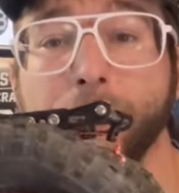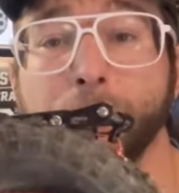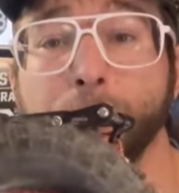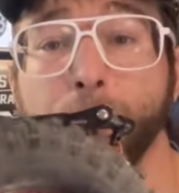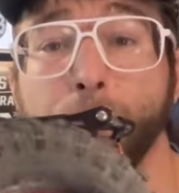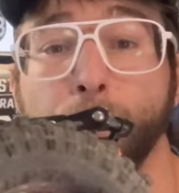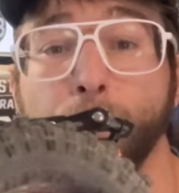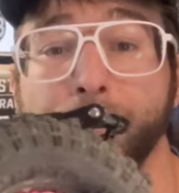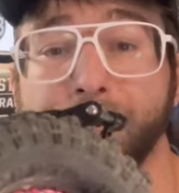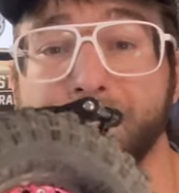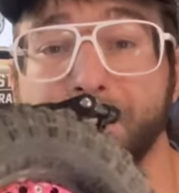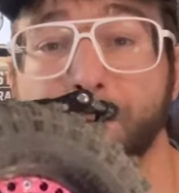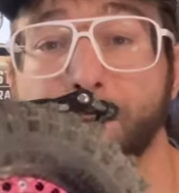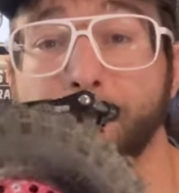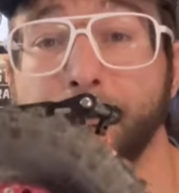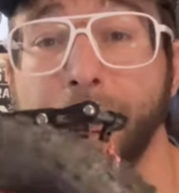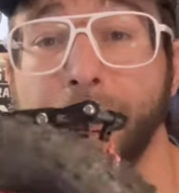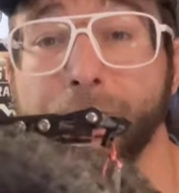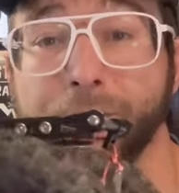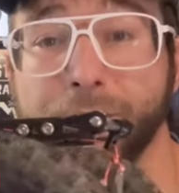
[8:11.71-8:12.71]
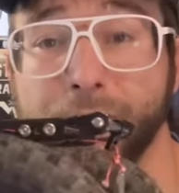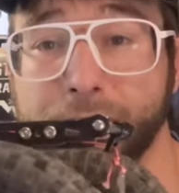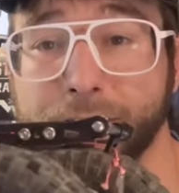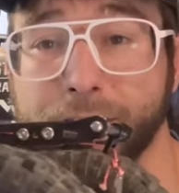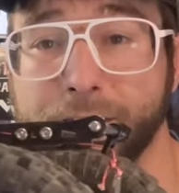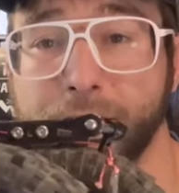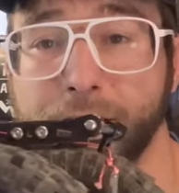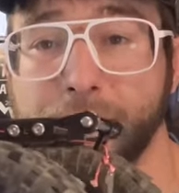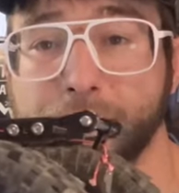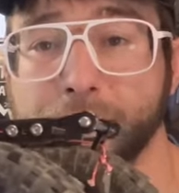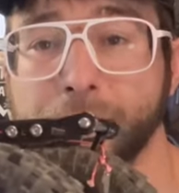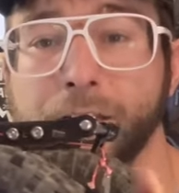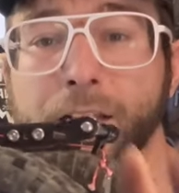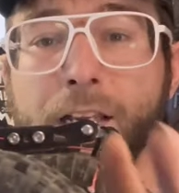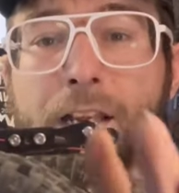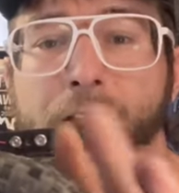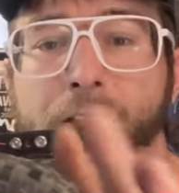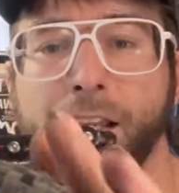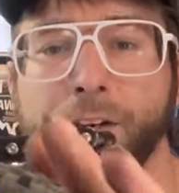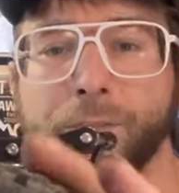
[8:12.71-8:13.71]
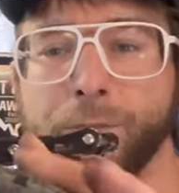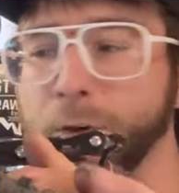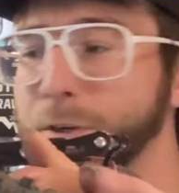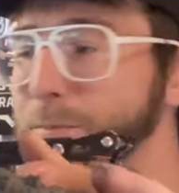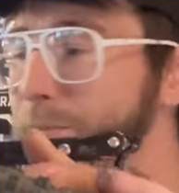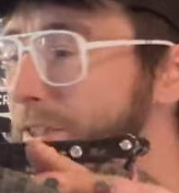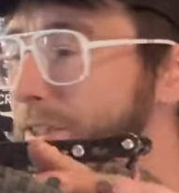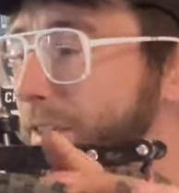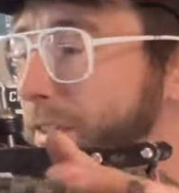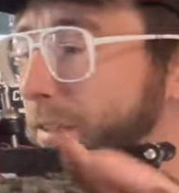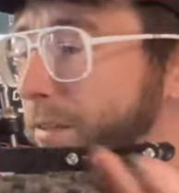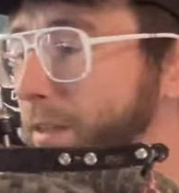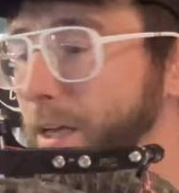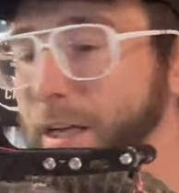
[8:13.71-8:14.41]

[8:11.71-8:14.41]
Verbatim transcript: 4.75 Tusk tire and foams in here,